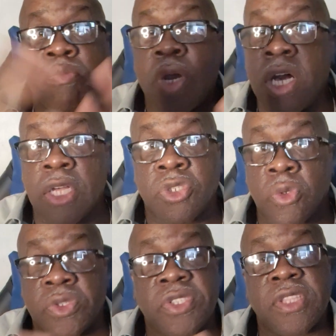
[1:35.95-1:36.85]

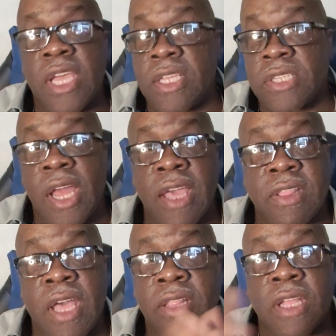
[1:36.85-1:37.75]
puzzles, things
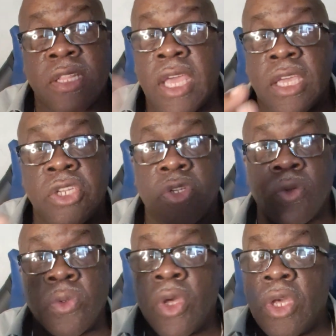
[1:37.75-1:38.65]
like that they can
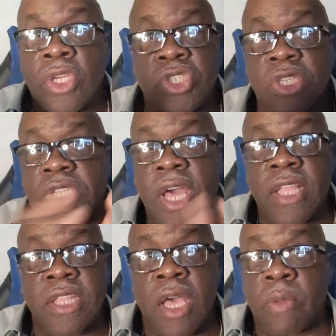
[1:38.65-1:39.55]
do just
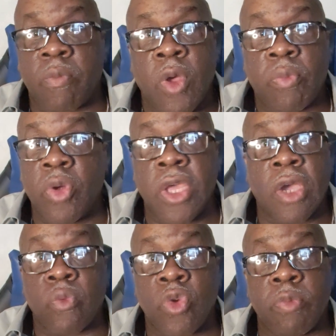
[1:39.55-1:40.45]
like that,
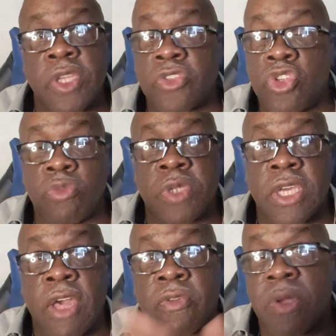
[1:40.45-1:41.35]
putting a Rubik's Cube
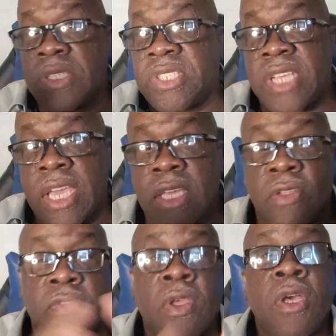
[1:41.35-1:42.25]
together in
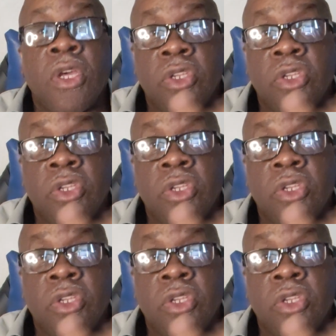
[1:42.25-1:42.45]
seconds.